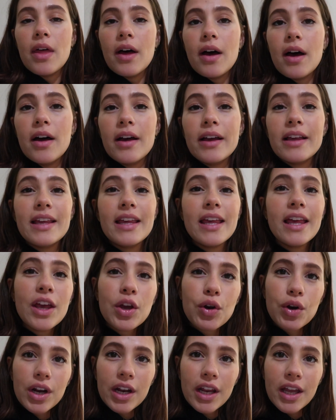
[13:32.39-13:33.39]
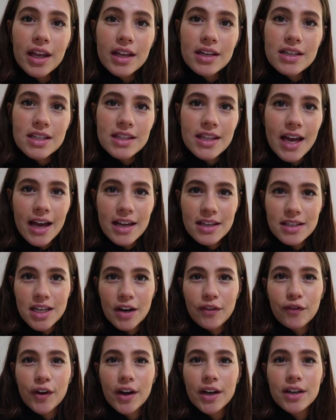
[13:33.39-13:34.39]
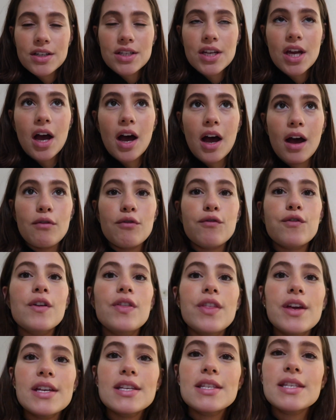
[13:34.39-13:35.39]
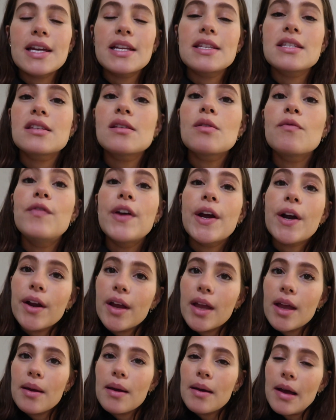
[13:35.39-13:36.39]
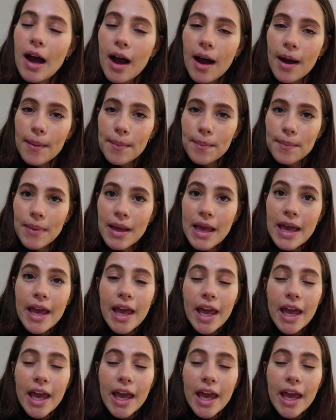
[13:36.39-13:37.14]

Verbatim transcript: The key ingredient that is different um, for this that's very um,